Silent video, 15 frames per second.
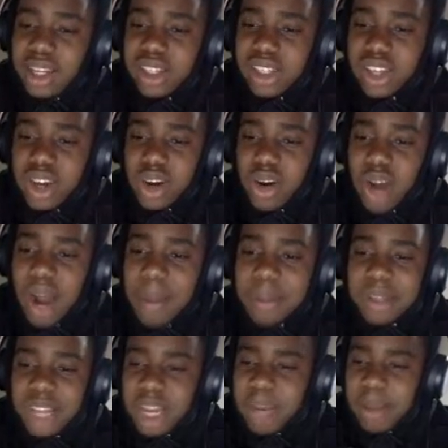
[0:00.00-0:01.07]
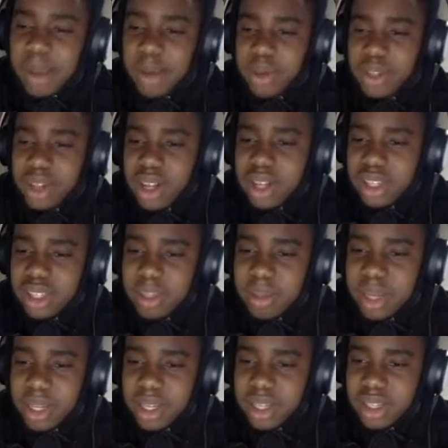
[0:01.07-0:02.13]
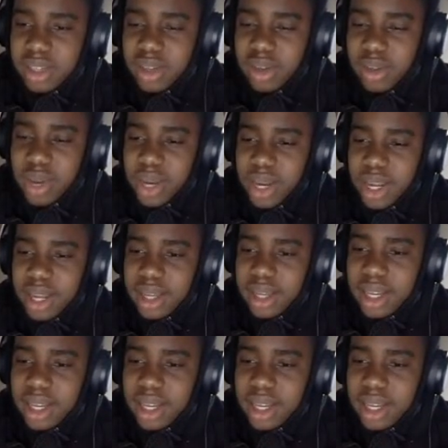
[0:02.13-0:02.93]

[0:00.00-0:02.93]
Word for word: so I'm just gonna pick Wisconsin because why not?